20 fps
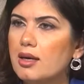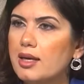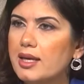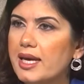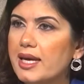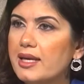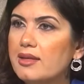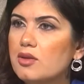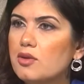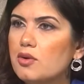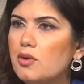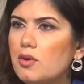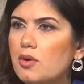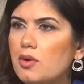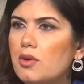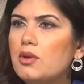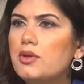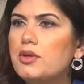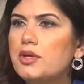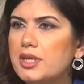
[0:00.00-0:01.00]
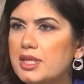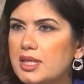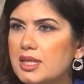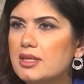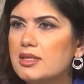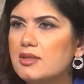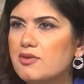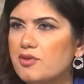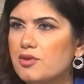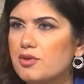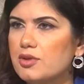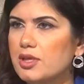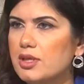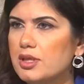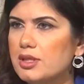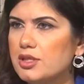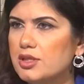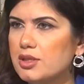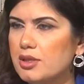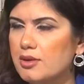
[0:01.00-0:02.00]
get all the needs for
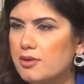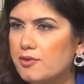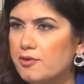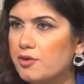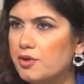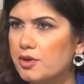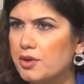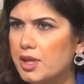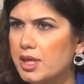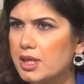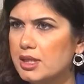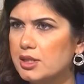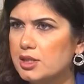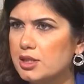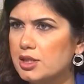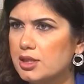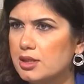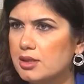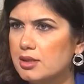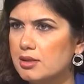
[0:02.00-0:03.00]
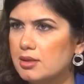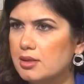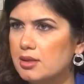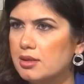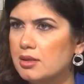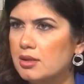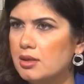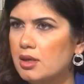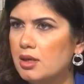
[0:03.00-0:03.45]
their children.